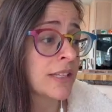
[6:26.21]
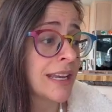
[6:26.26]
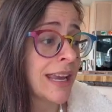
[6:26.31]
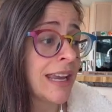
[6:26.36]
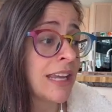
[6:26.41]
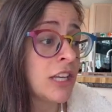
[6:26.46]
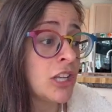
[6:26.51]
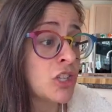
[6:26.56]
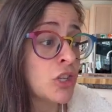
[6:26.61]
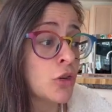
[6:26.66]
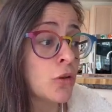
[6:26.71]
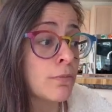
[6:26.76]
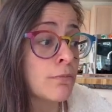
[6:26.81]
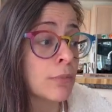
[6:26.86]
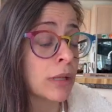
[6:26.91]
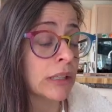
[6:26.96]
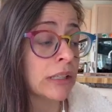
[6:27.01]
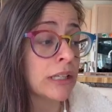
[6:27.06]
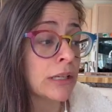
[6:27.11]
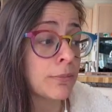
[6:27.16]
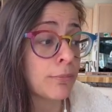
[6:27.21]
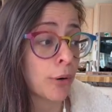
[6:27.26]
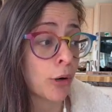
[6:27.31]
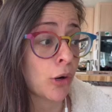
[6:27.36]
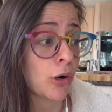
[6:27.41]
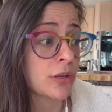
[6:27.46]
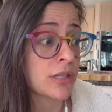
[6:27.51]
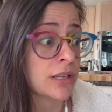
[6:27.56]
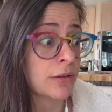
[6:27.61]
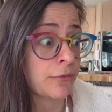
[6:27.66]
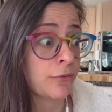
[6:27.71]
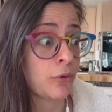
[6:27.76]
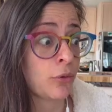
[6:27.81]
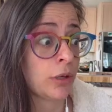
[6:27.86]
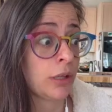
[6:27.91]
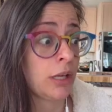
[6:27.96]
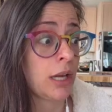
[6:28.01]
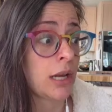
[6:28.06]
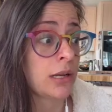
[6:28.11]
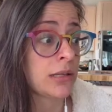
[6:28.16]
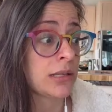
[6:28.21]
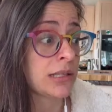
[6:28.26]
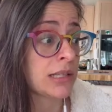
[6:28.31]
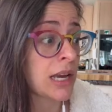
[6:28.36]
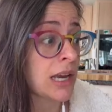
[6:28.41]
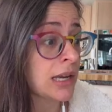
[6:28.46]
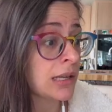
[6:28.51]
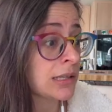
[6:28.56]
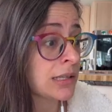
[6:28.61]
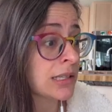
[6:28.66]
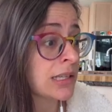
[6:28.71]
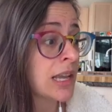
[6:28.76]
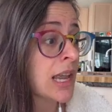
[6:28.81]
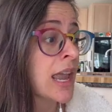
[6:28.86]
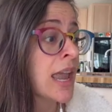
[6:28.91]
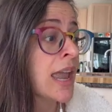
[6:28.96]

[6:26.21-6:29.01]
82 million birds in 48 states,